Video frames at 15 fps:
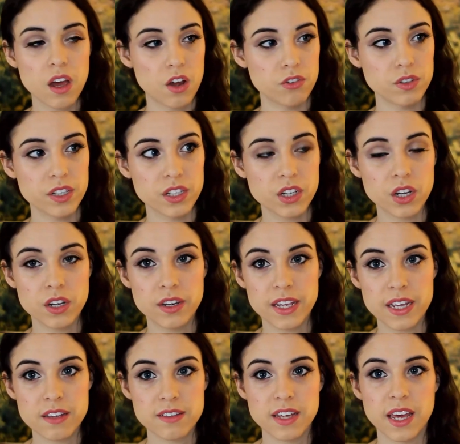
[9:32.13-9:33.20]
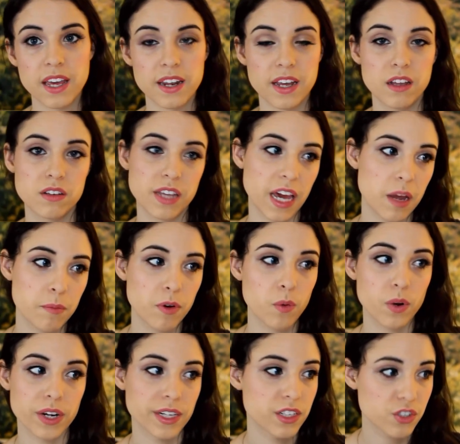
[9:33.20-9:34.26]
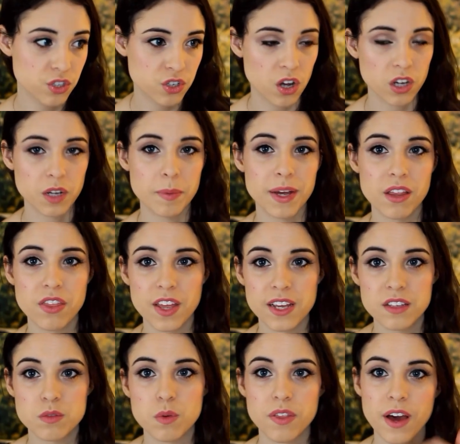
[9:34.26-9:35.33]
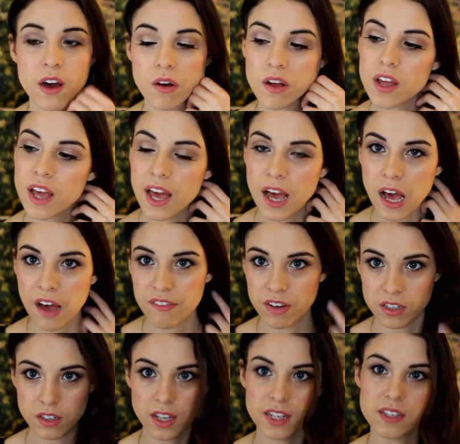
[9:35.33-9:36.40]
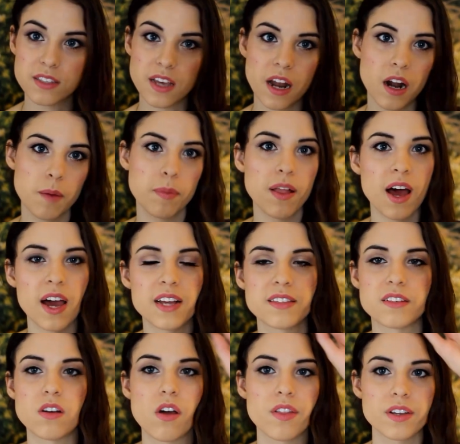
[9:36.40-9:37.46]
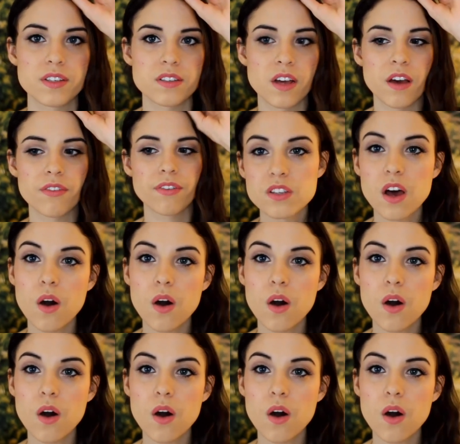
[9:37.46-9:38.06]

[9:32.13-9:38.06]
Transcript: a really good, easy handheld camera where I can just talk about things without having to like set up lights and all this stuff.